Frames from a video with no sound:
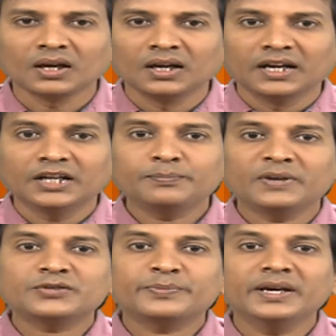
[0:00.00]
it
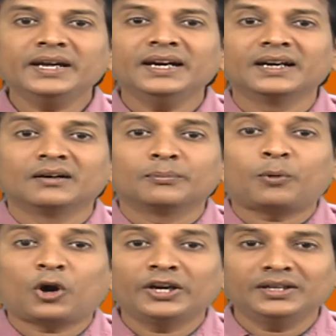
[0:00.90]
must be a
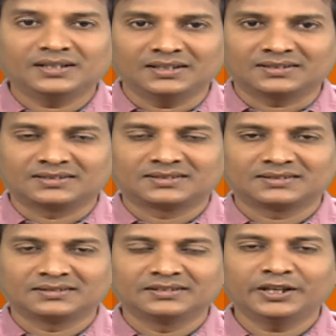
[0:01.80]
pointers,
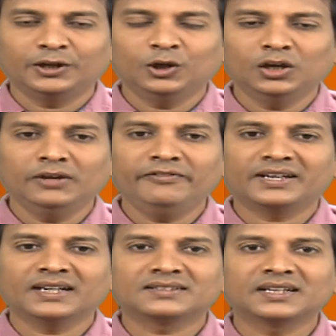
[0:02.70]
then only we
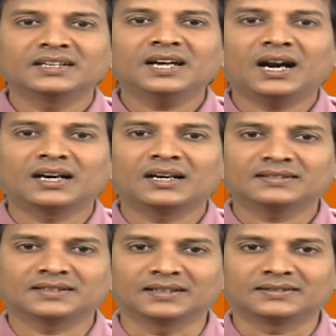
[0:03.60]
can send the
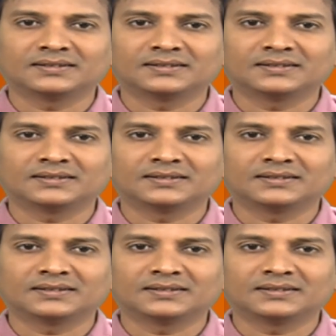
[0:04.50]
addresses.